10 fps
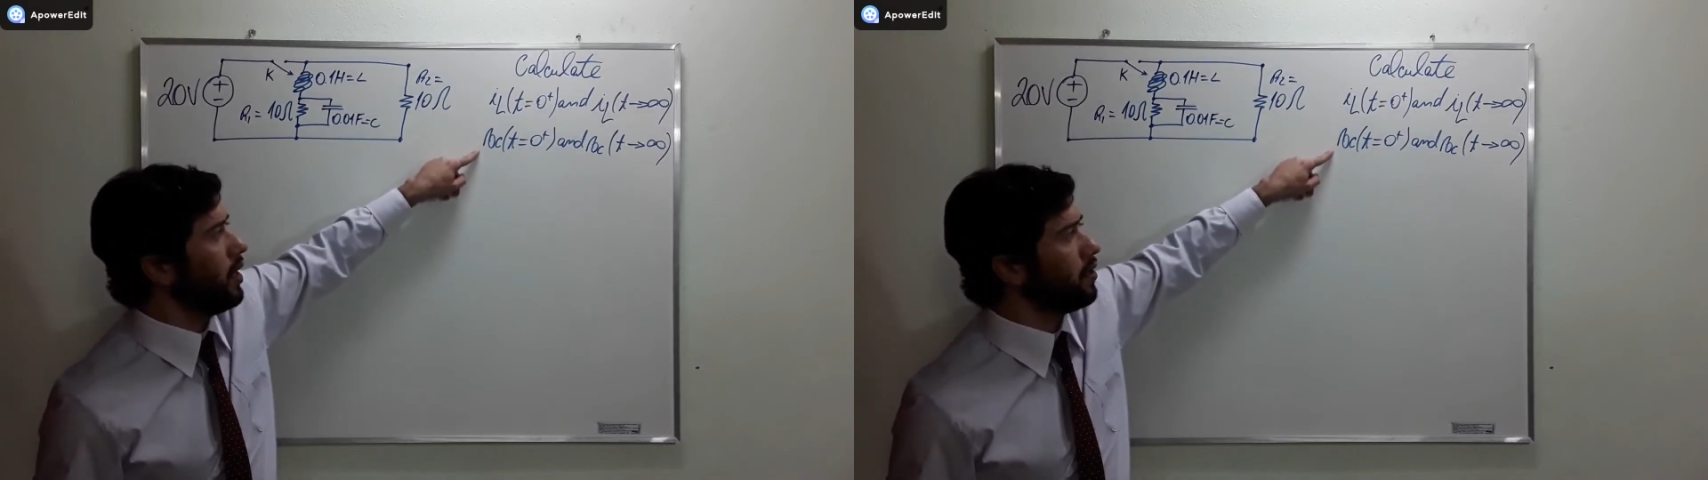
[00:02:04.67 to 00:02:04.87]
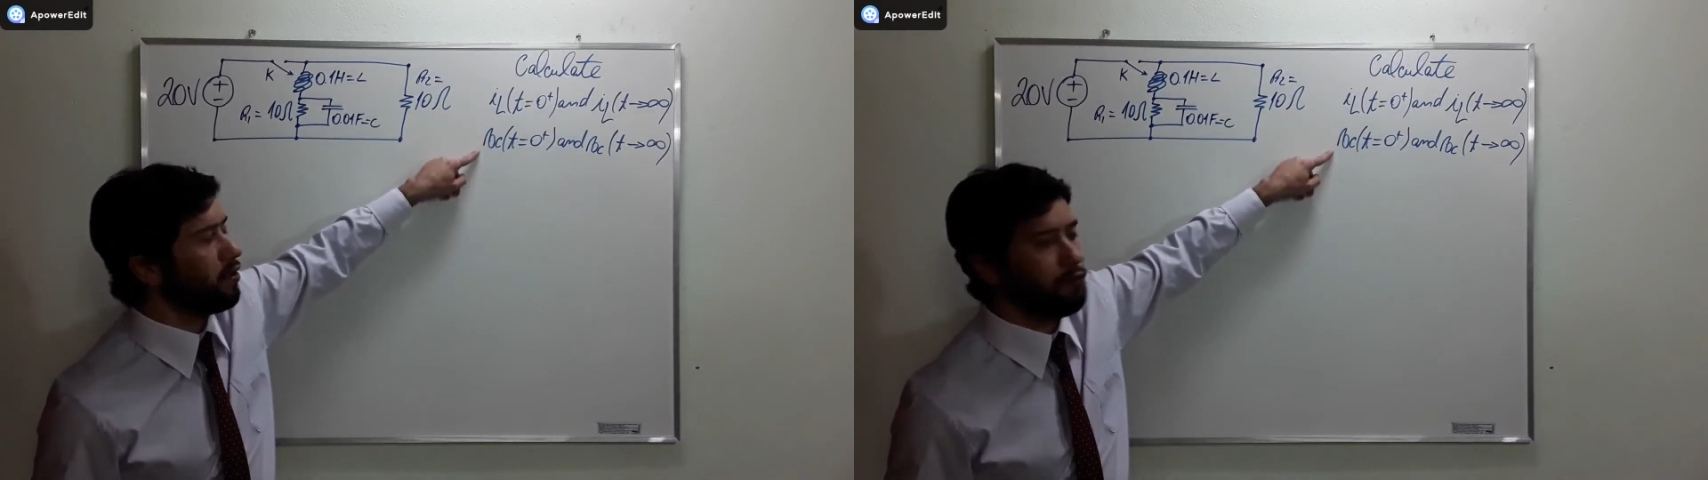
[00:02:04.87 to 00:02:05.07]

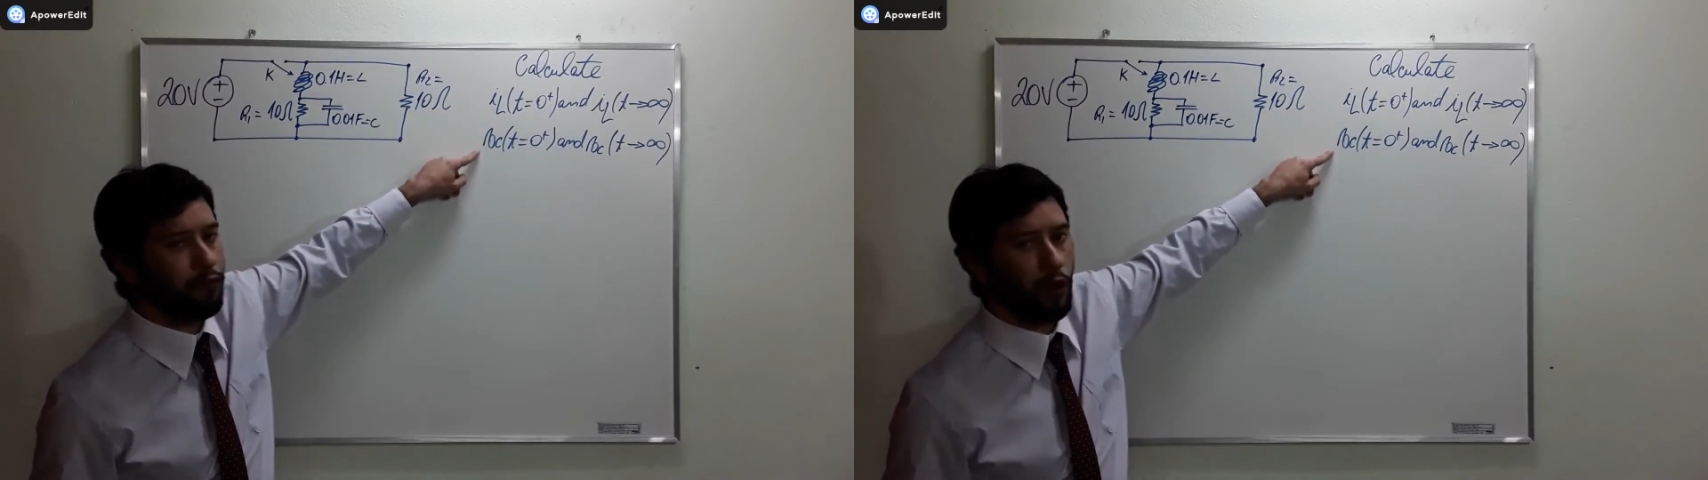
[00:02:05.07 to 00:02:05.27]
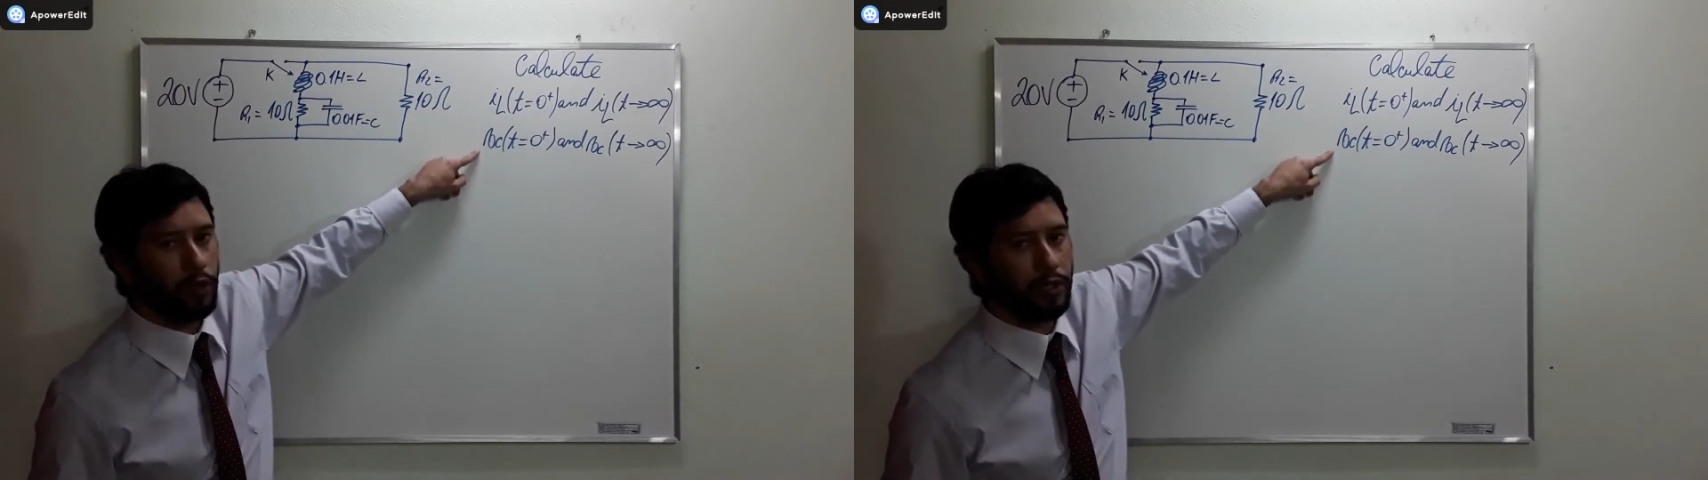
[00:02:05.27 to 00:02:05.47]
and the
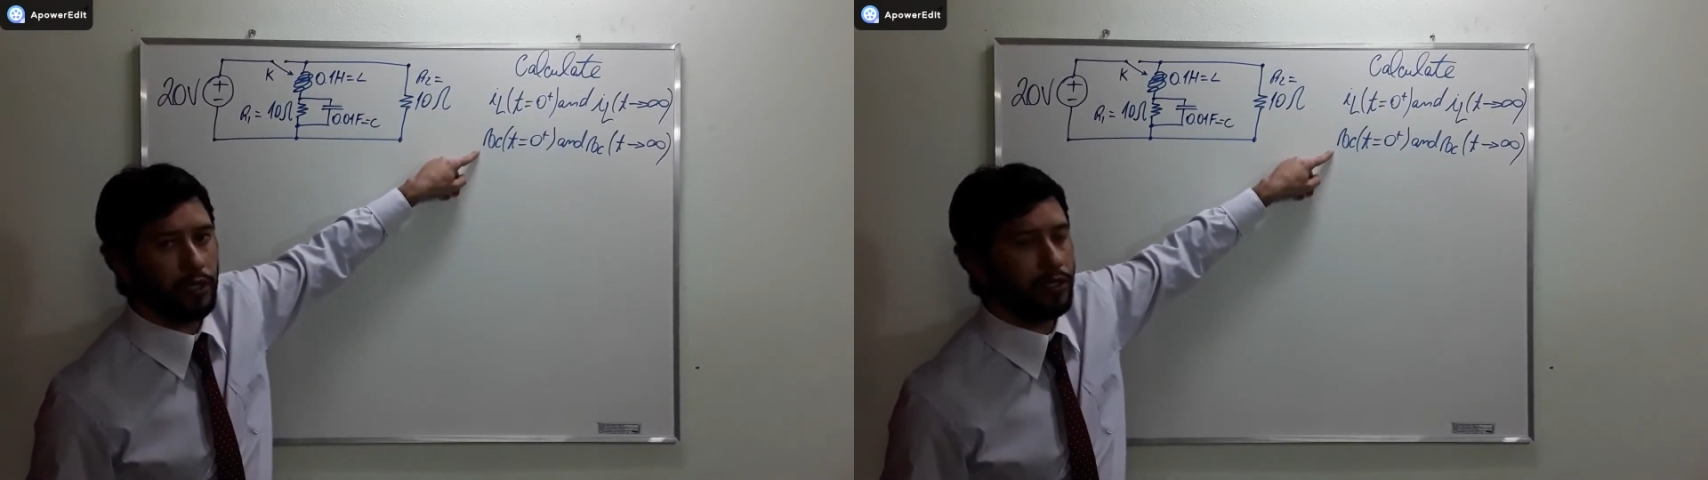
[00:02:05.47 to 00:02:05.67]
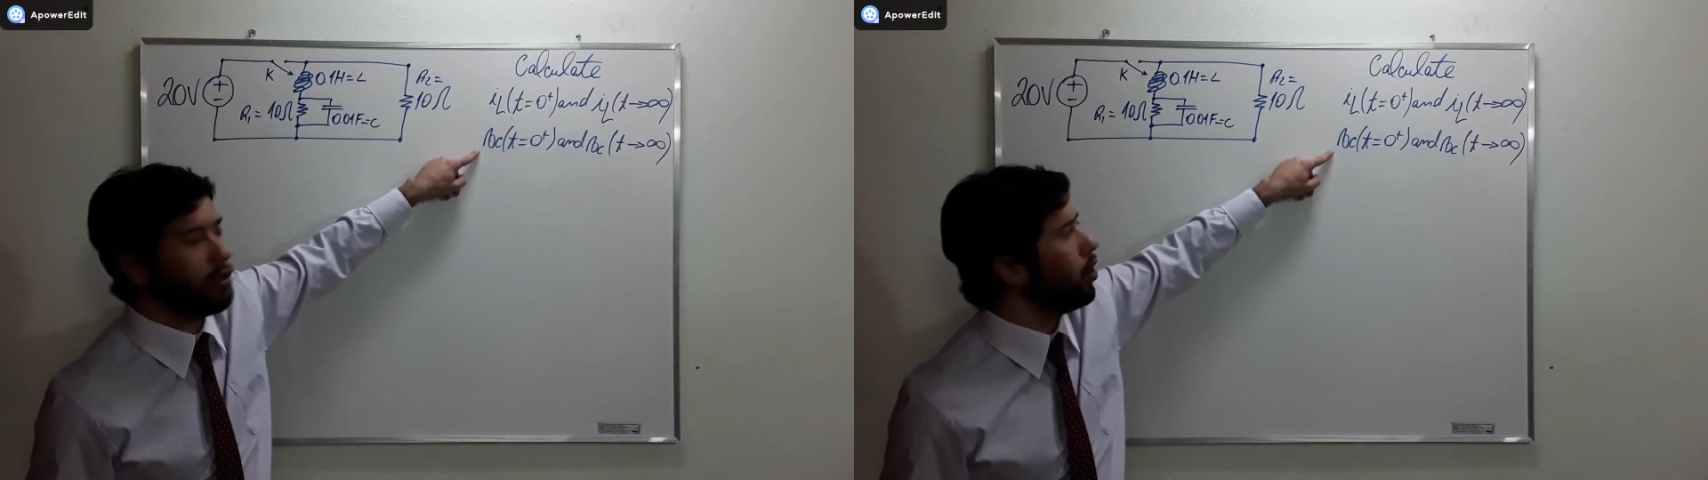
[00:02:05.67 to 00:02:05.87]

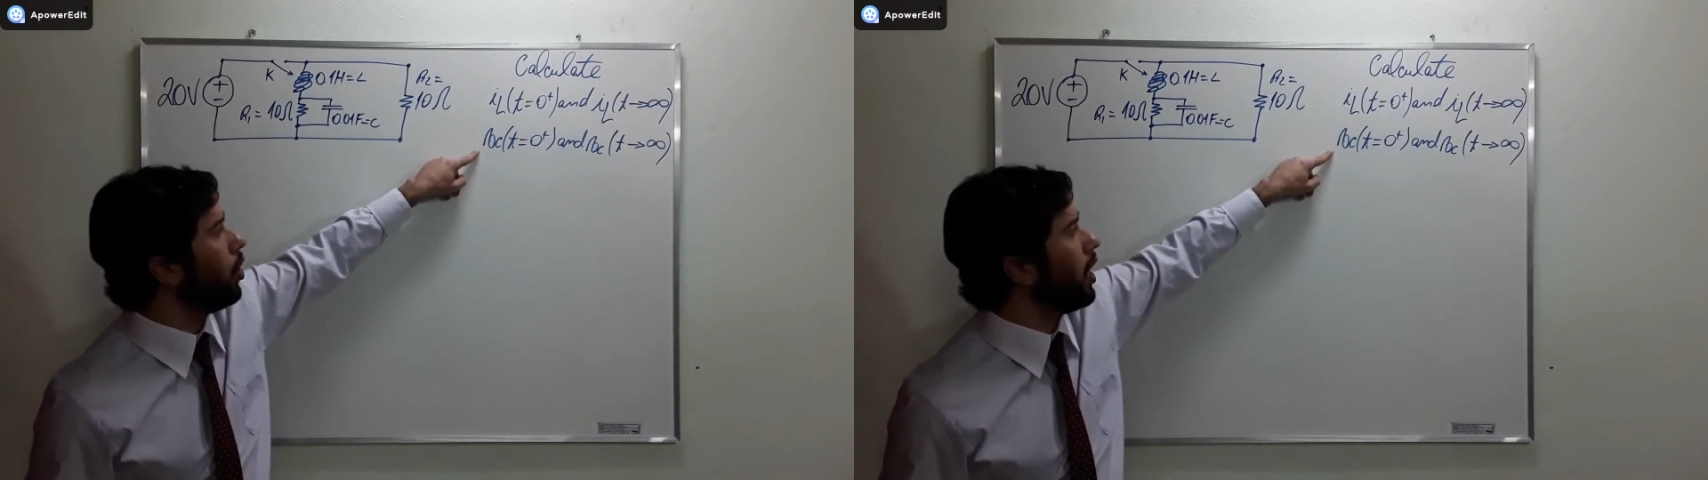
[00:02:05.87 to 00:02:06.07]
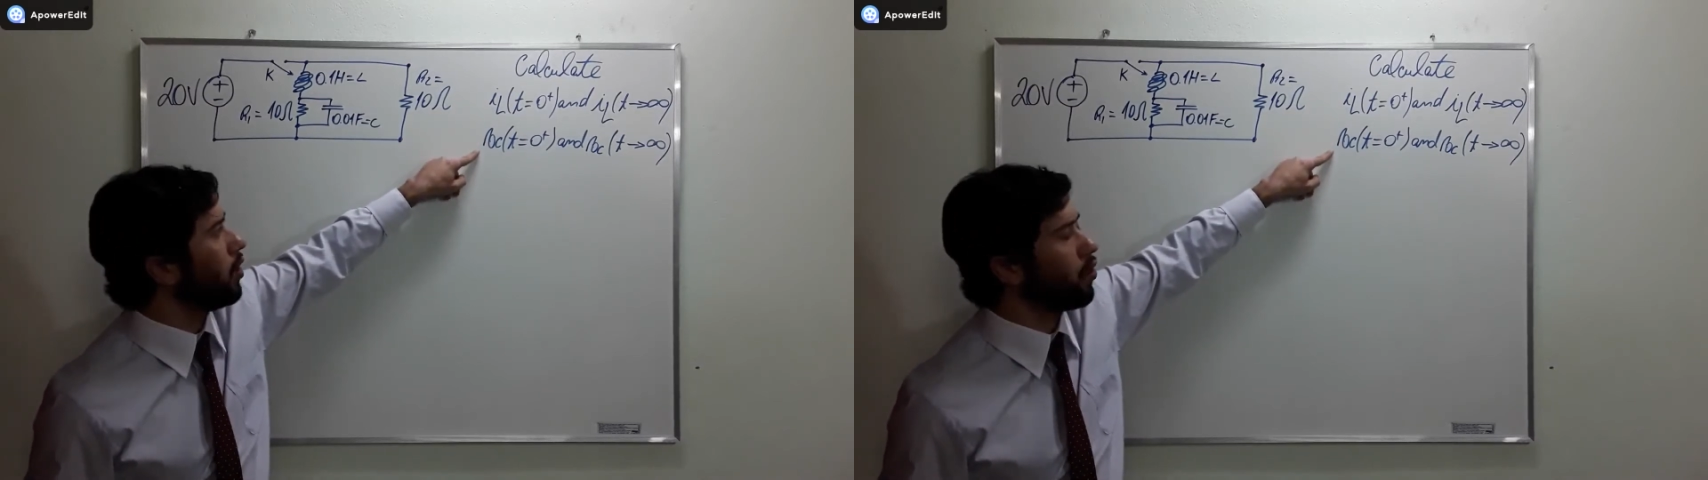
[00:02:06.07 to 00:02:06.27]
voltage
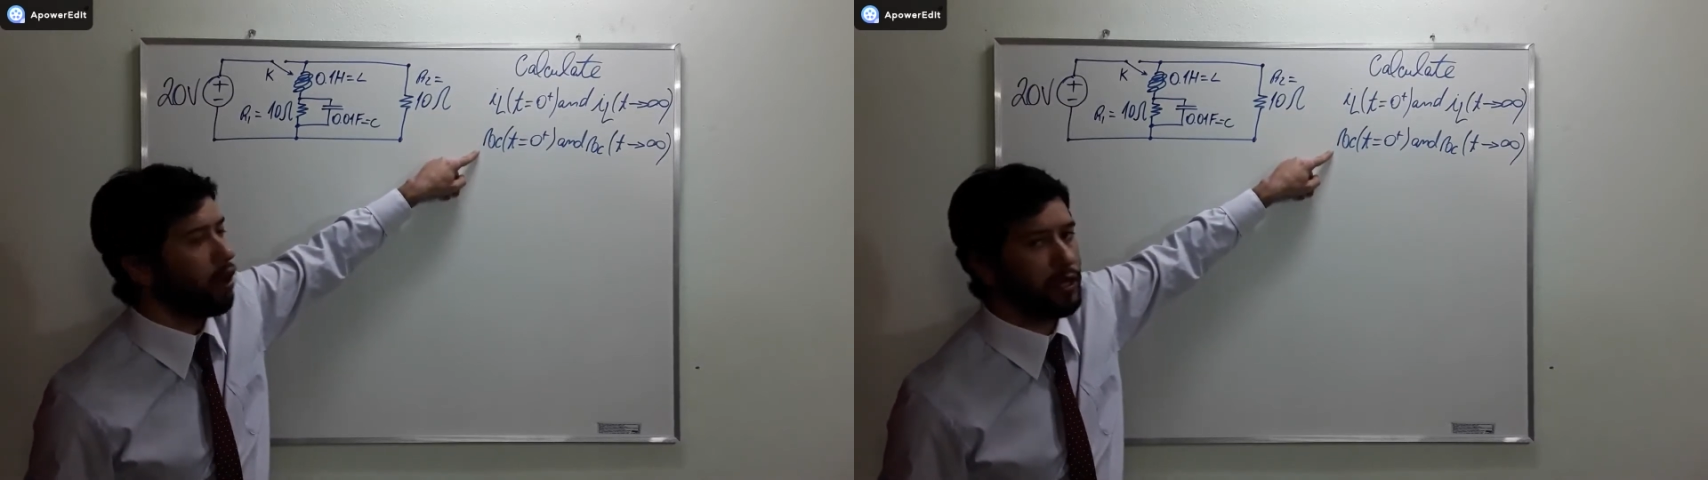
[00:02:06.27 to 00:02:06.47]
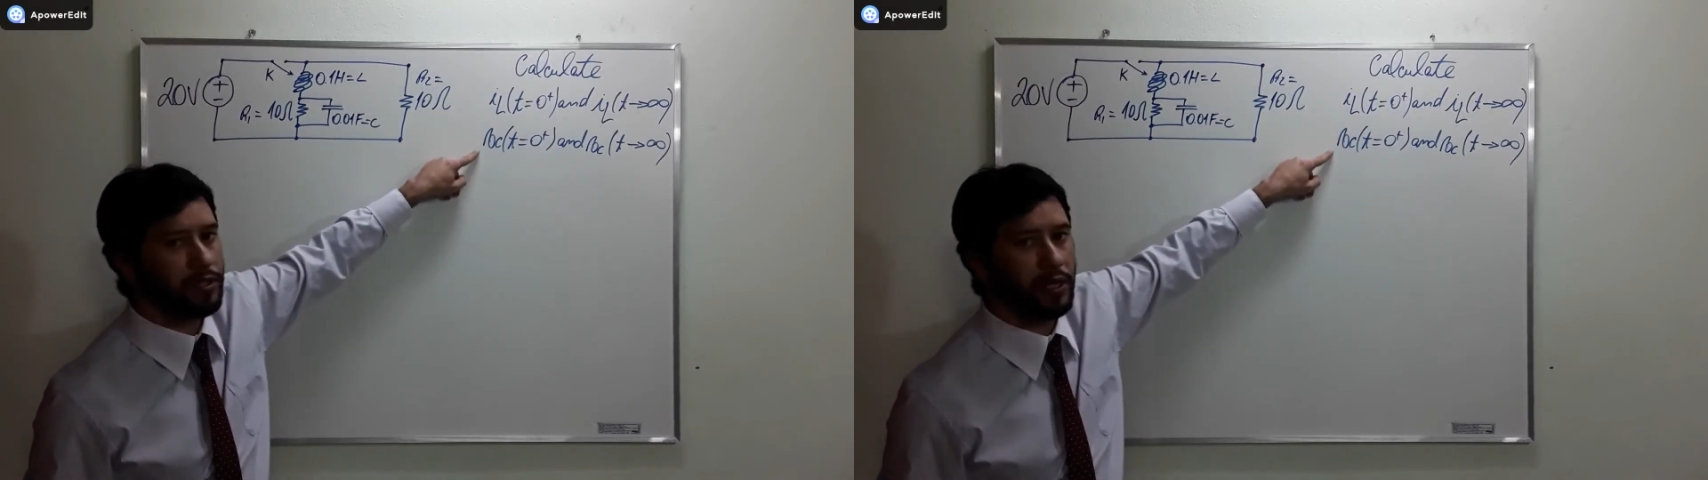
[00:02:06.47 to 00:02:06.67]

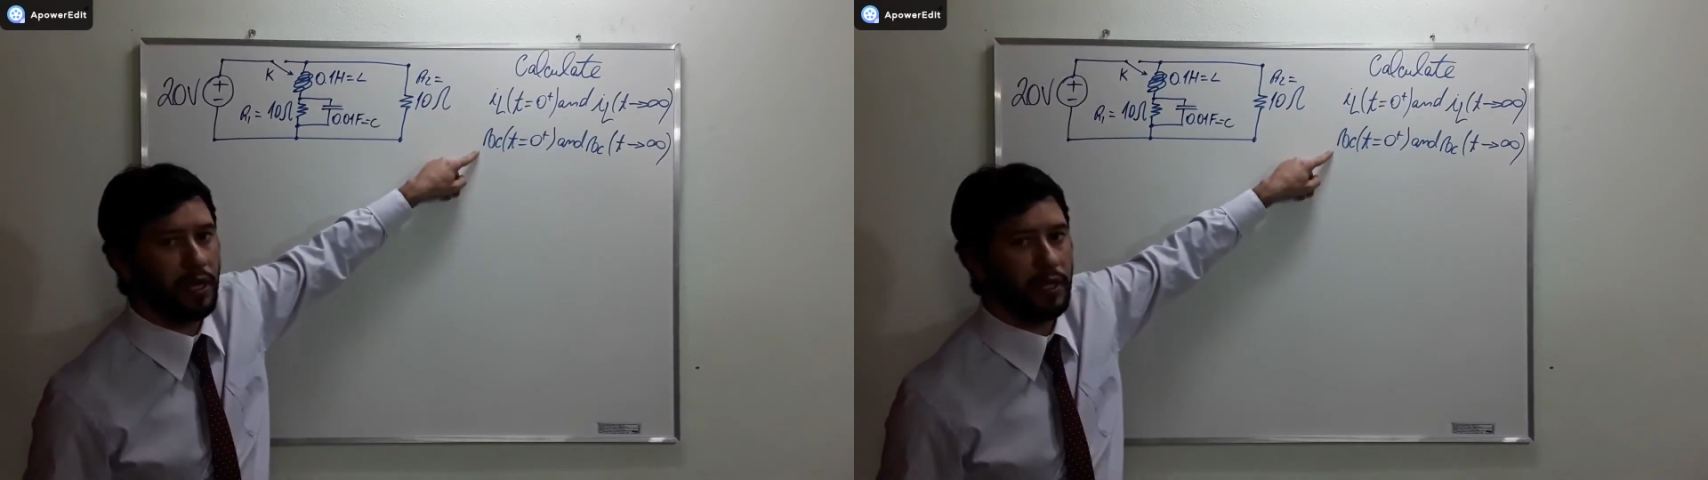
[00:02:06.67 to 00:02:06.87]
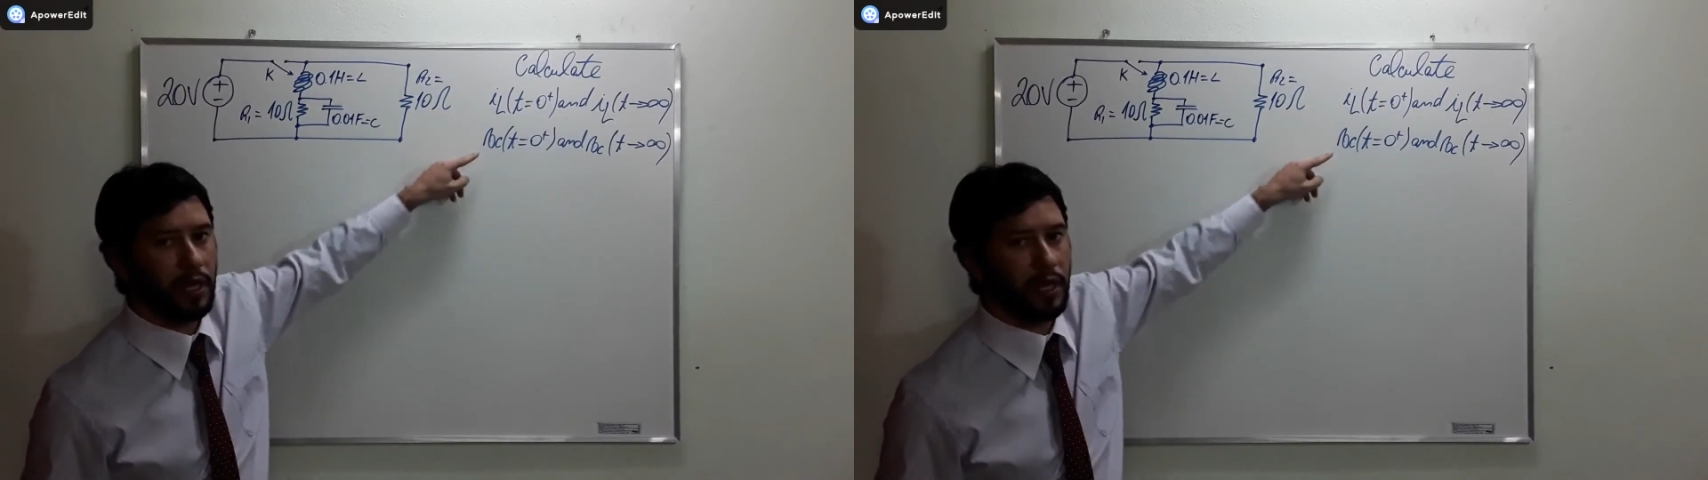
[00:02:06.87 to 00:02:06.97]
across the